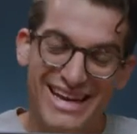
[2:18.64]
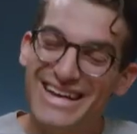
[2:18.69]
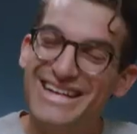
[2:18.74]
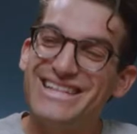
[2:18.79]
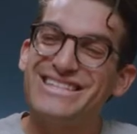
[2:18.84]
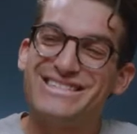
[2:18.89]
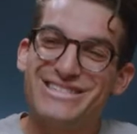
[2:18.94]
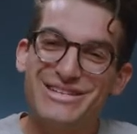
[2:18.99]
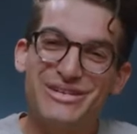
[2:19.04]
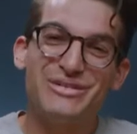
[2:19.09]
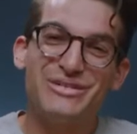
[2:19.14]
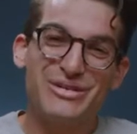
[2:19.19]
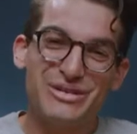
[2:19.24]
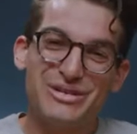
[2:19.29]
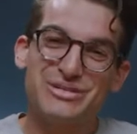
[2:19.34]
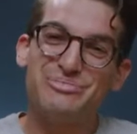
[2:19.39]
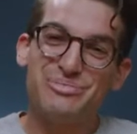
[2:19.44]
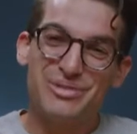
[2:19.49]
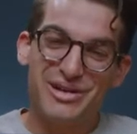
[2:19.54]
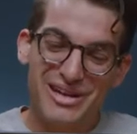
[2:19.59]
It still
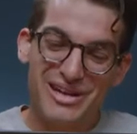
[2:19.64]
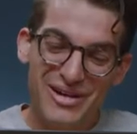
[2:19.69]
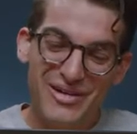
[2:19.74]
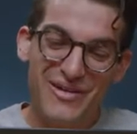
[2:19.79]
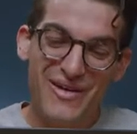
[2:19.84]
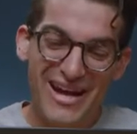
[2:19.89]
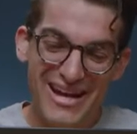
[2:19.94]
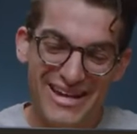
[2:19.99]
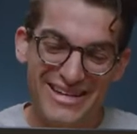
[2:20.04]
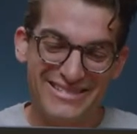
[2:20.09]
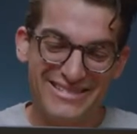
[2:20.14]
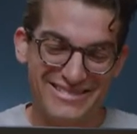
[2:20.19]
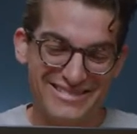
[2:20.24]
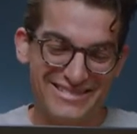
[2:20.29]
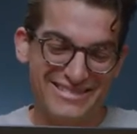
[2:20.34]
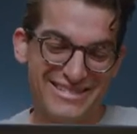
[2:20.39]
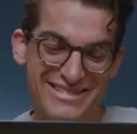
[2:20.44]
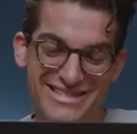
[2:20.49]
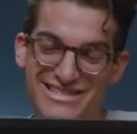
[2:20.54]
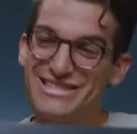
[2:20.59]
looks pretty great.
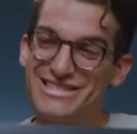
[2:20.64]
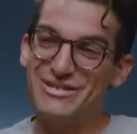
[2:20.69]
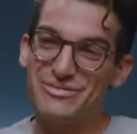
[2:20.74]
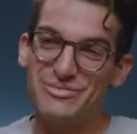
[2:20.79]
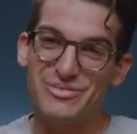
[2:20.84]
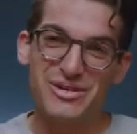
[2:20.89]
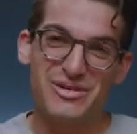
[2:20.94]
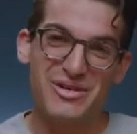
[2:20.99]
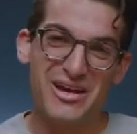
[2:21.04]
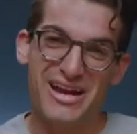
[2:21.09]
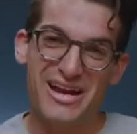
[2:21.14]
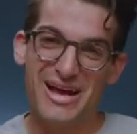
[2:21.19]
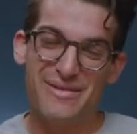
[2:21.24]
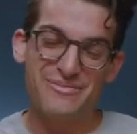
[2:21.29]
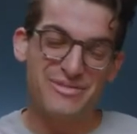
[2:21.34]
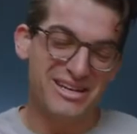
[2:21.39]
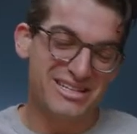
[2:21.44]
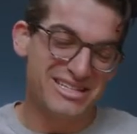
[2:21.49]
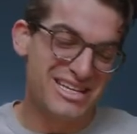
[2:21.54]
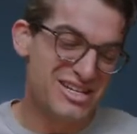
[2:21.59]
It's still pretty great.
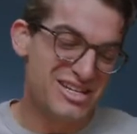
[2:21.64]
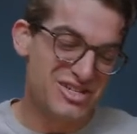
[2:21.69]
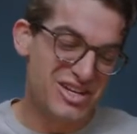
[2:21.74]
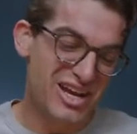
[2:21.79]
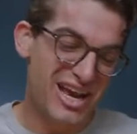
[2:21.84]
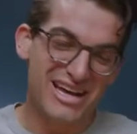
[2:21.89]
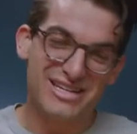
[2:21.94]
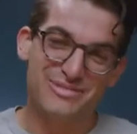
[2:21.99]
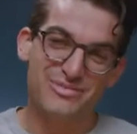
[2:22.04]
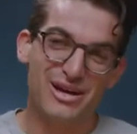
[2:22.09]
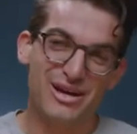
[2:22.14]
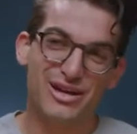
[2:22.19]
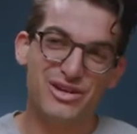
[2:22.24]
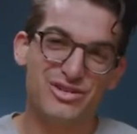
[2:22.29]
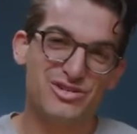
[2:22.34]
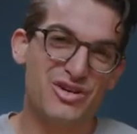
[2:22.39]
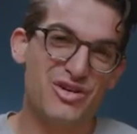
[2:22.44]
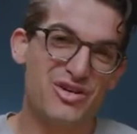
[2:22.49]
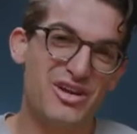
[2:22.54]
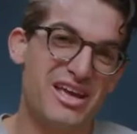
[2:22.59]
I'm going to teach you guys. I'm not going
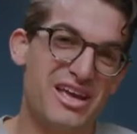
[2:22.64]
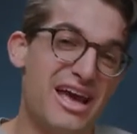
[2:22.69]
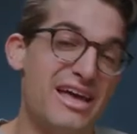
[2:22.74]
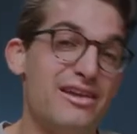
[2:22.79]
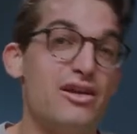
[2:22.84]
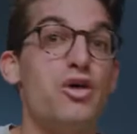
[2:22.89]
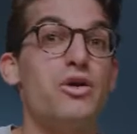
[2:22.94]
to show you yet.